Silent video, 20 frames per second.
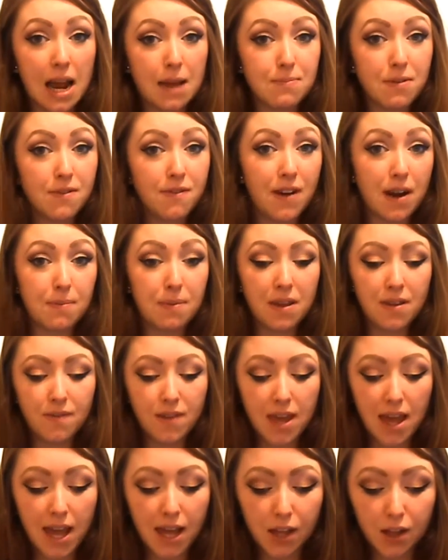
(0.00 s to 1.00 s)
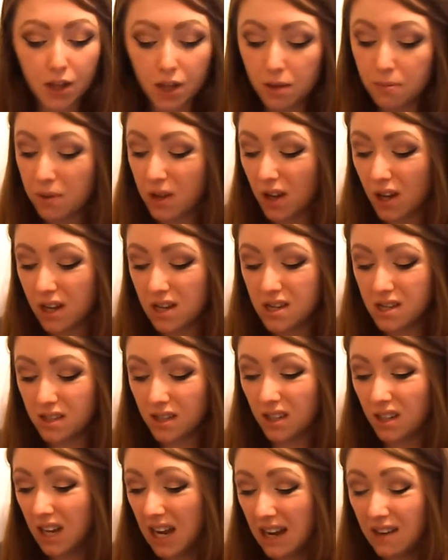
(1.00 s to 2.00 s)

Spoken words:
I prefer PVA glue because,